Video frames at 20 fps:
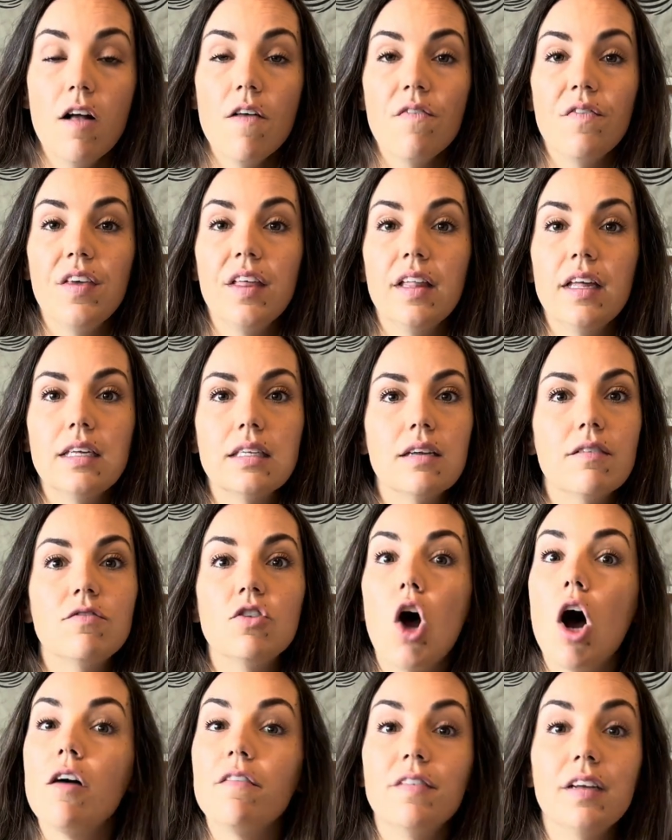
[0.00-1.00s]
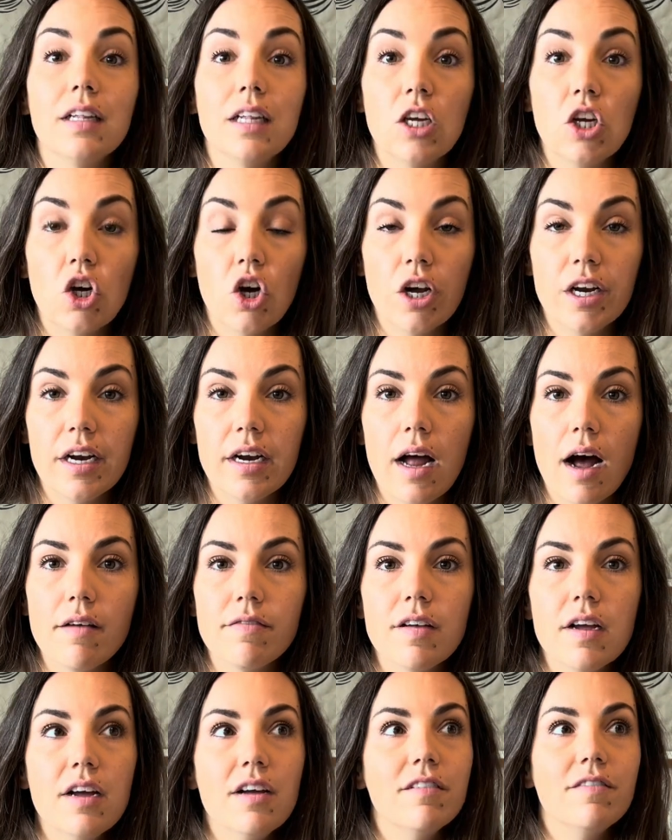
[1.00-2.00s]
feelings of not feeling good
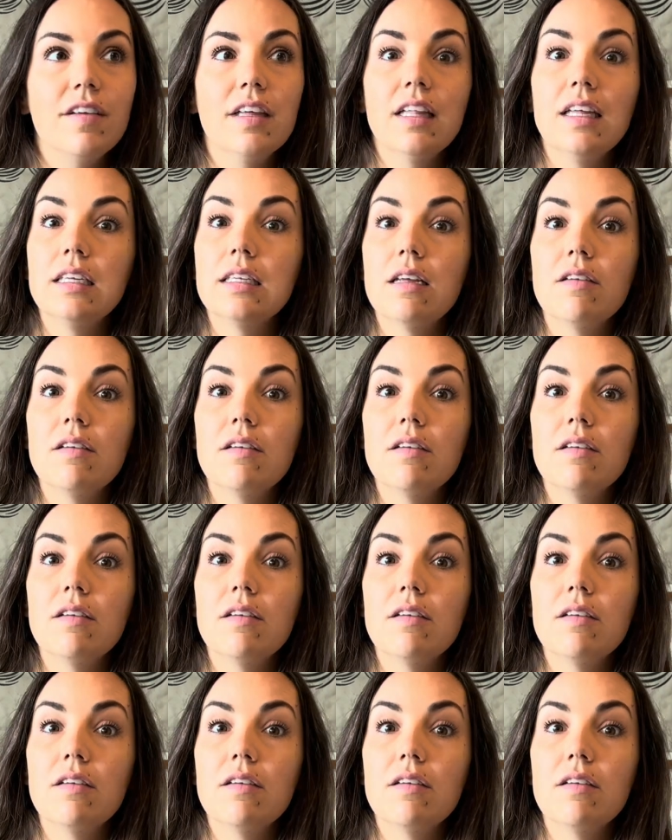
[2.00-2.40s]
enough, feelings